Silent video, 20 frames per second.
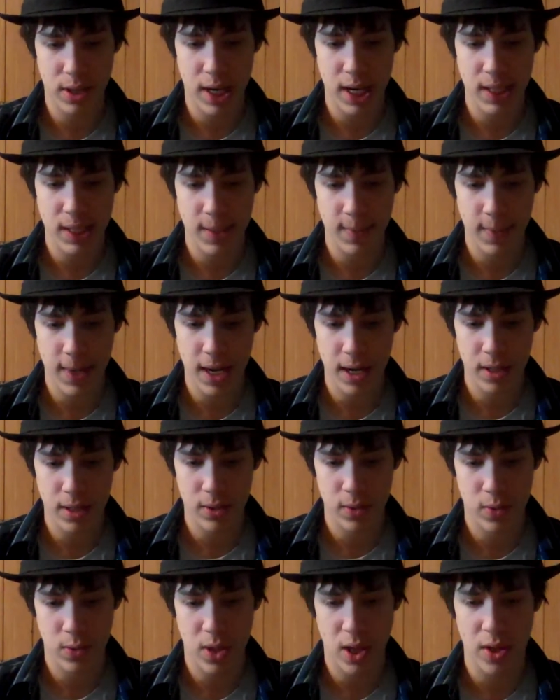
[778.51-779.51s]
or custom
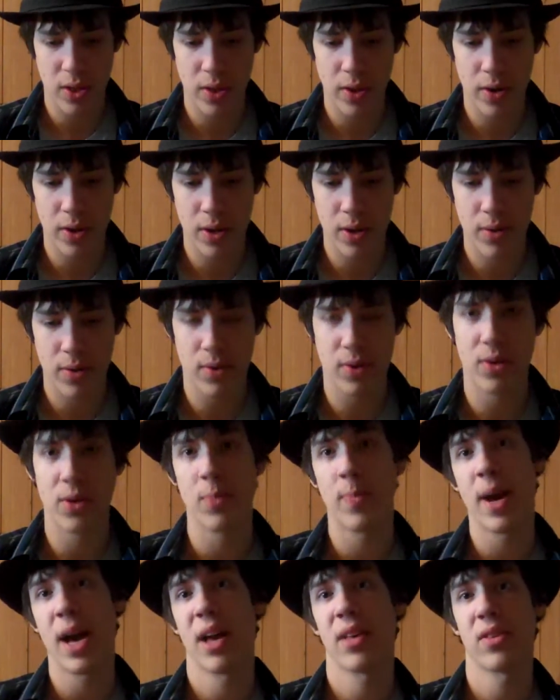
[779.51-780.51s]
characters with other users
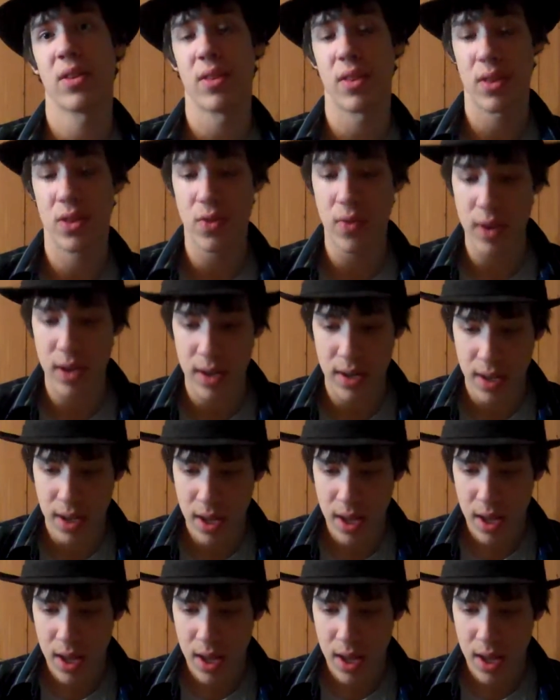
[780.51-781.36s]
you pass on the street.